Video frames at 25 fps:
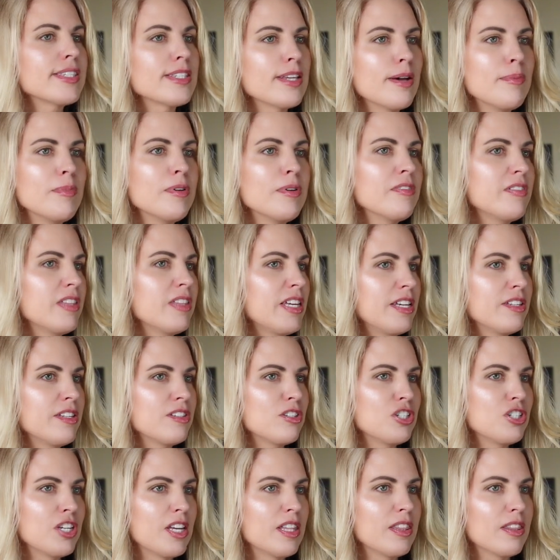Some of
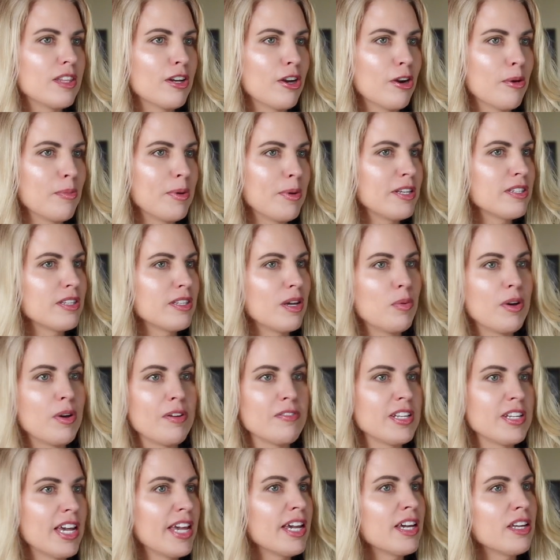these gene therapies that
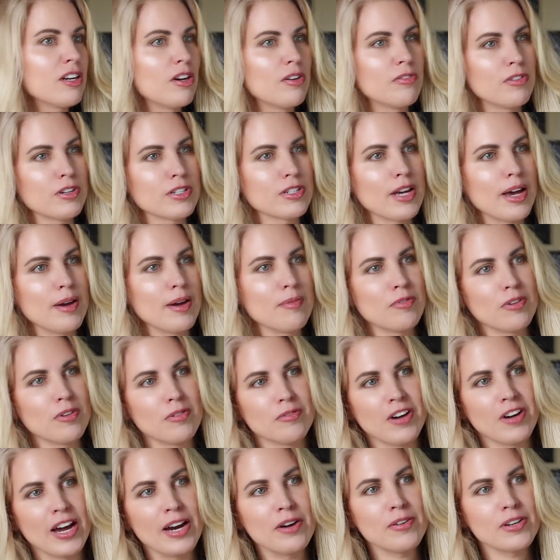we've taken over time
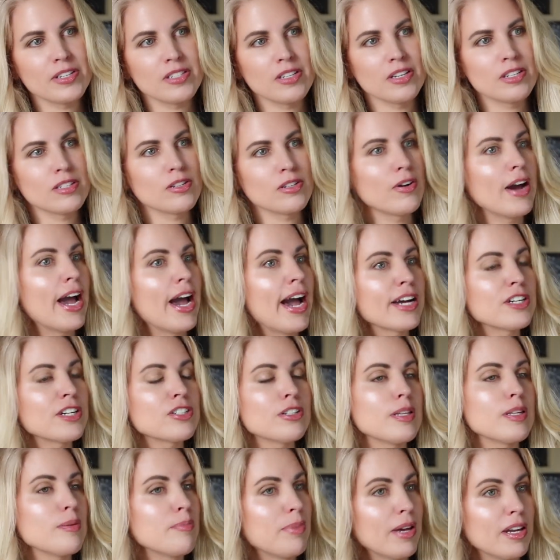from viruses are
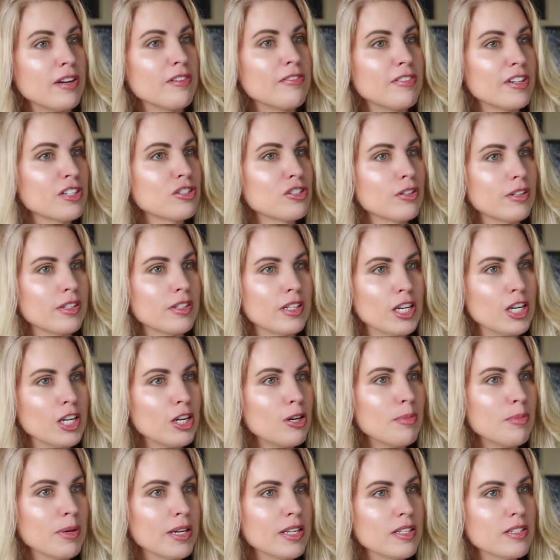actually beneficial to
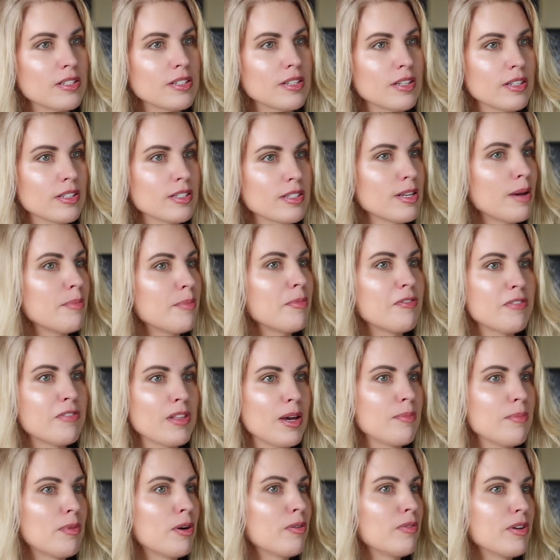humans. Some of
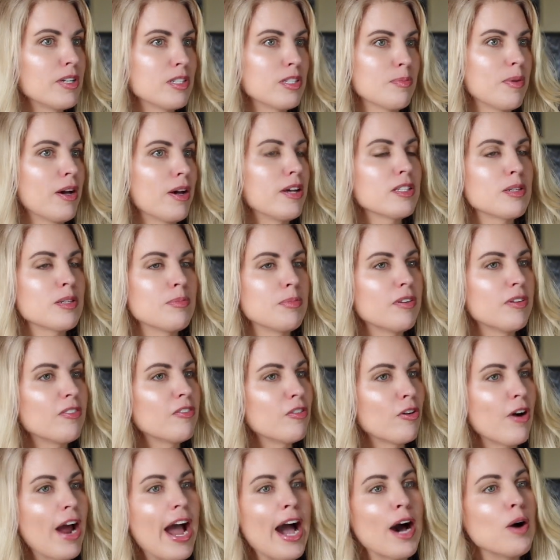them are responsible
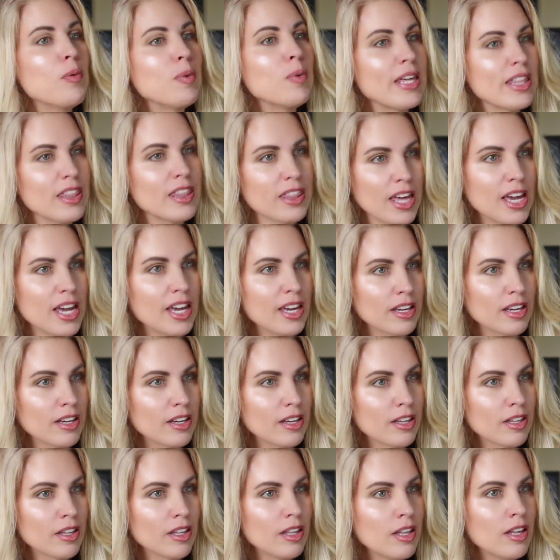for how we
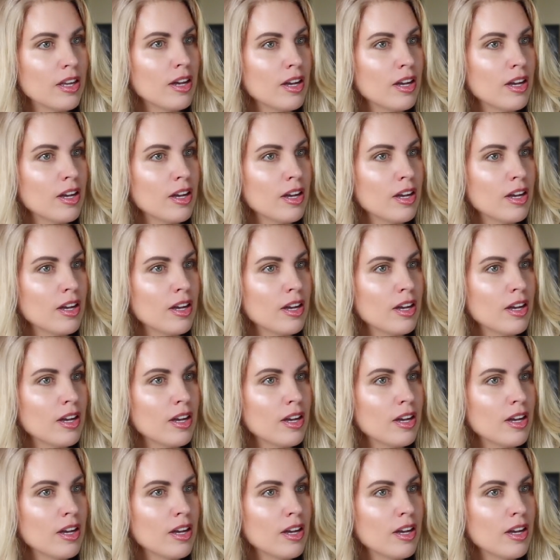think.